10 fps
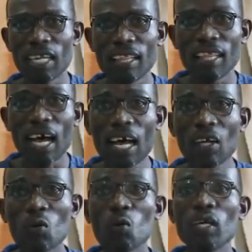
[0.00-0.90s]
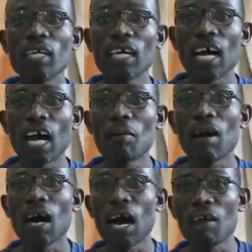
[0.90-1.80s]
Than will
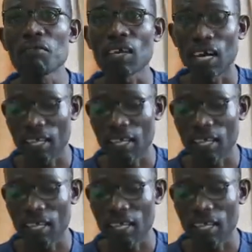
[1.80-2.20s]
come after